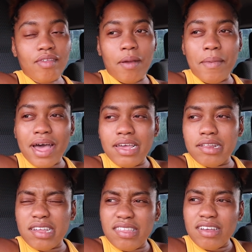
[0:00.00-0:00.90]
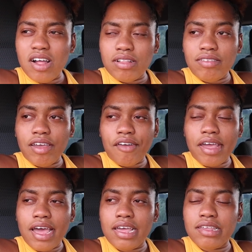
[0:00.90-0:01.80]
My eye is getting all
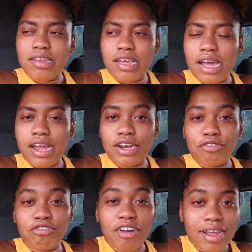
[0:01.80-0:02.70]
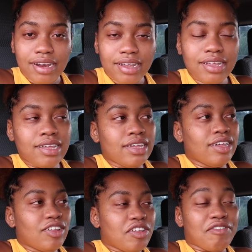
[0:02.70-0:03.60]
teary-eyed and red.
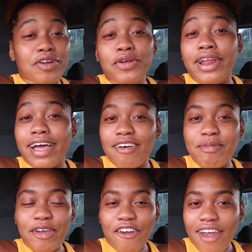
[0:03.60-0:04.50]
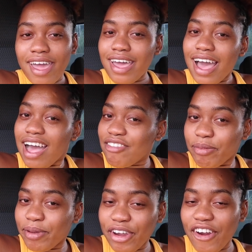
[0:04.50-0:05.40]
So if I look like I've been crying, I
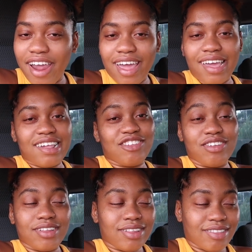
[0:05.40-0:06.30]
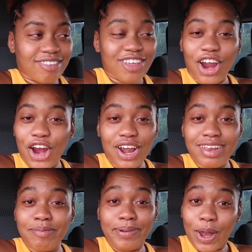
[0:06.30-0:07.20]
haven't been crying. It's just, your girl
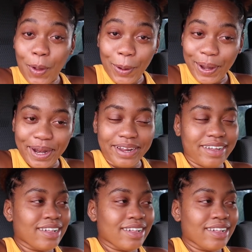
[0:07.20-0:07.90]
is blonde.